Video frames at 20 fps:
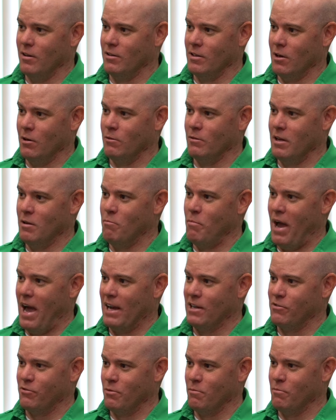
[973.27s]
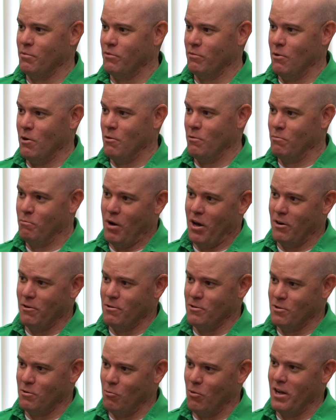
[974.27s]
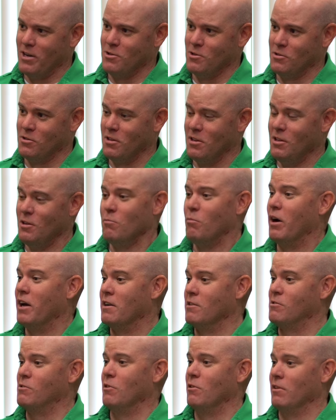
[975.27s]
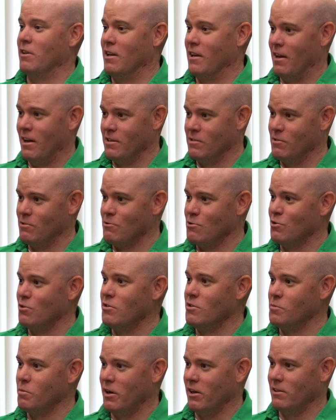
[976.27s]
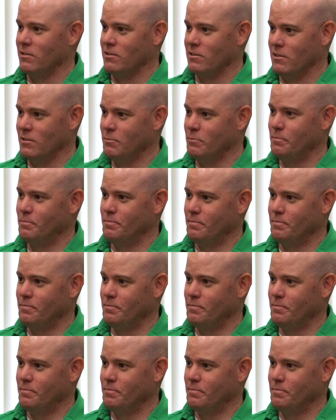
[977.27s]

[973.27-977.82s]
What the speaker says: you know, impacts from thrown putters and wedges, but it's certainly a nice insurance policy.